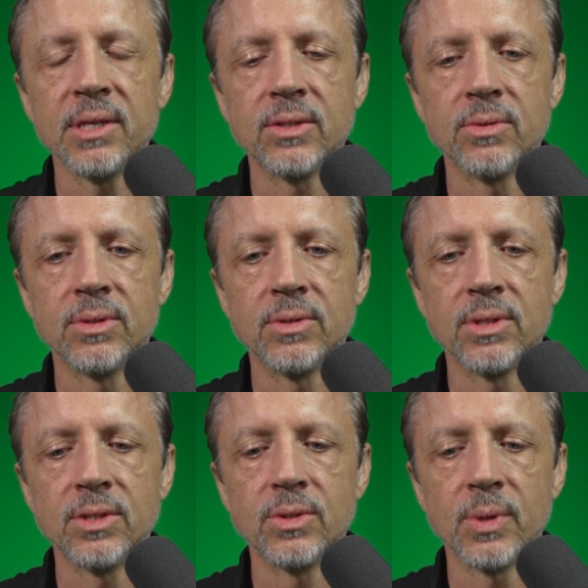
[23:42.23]
This is
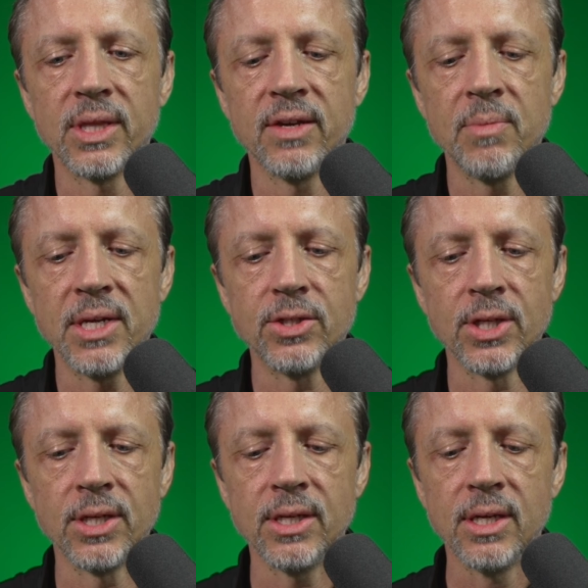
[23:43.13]
this is what they've
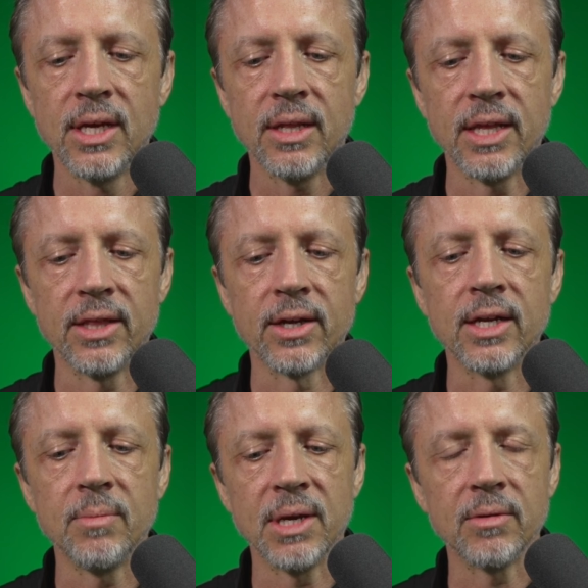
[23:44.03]
mentioned that they're
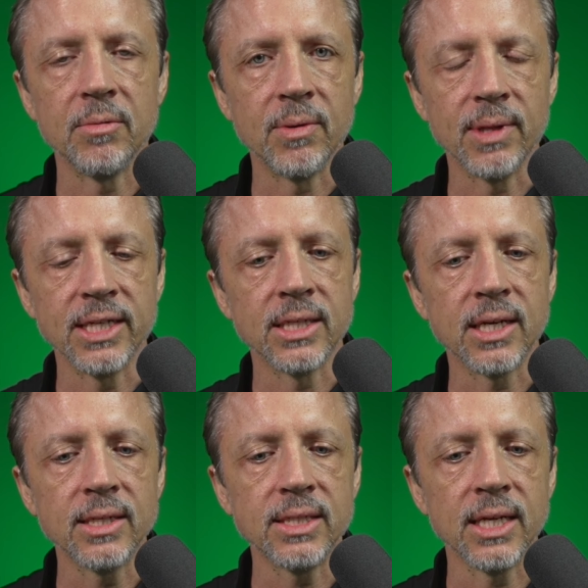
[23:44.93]
going to be able to be releasing
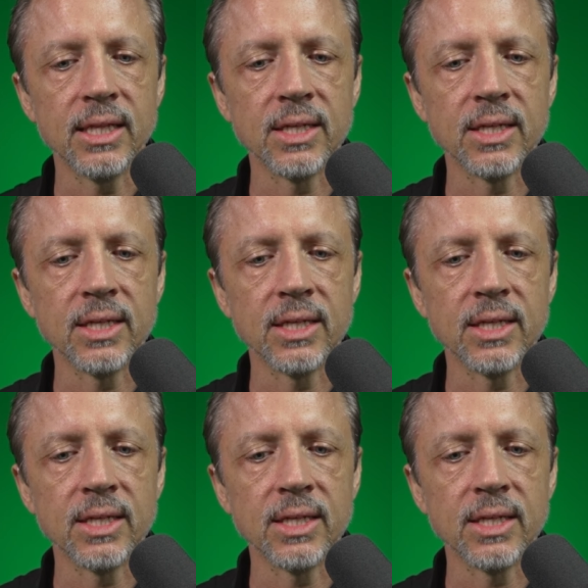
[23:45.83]
content.